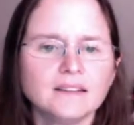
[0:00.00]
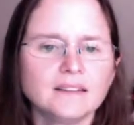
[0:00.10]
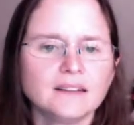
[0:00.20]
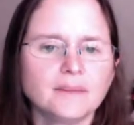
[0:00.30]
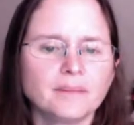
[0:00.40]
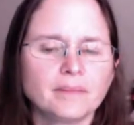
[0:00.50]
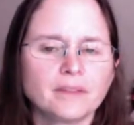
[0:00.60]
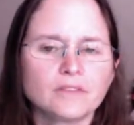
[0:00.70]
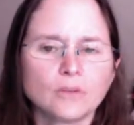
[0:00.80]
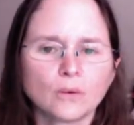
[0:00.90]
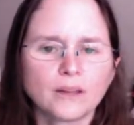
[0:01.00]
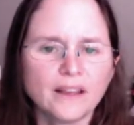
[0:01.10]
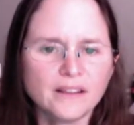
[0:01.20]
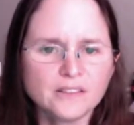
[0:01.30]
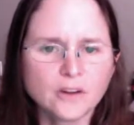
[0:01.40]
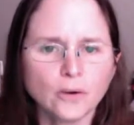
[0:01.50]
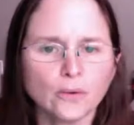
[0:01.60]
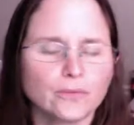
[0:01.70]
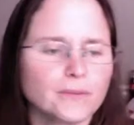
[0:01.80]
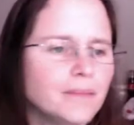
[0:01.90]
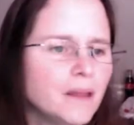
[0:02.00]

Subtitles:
right. So Cades Cove.